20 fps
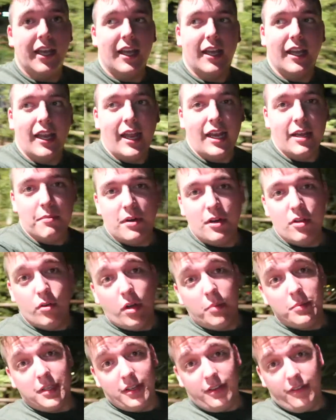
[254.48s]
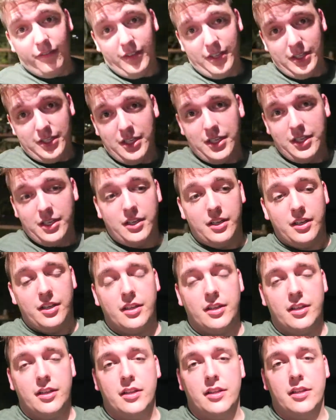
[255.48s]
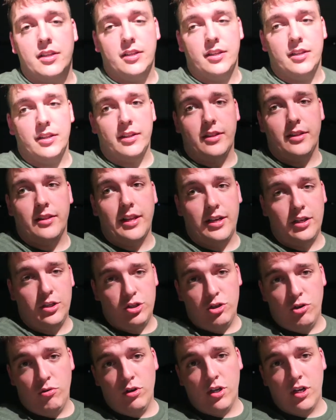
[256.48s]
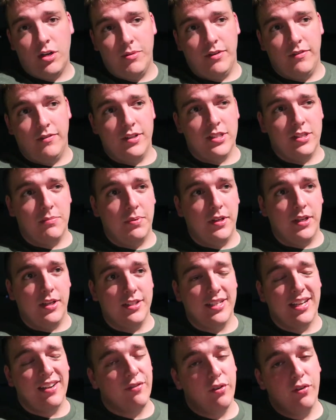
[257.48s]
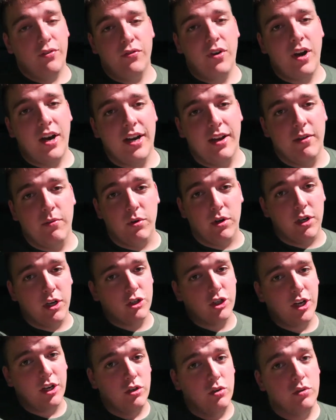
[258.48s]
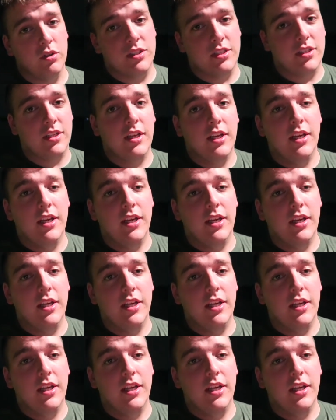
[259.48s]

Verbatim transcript: And anybody who comes in to visit, let us know when you're coming to visit because every Friday we're gonna try to do this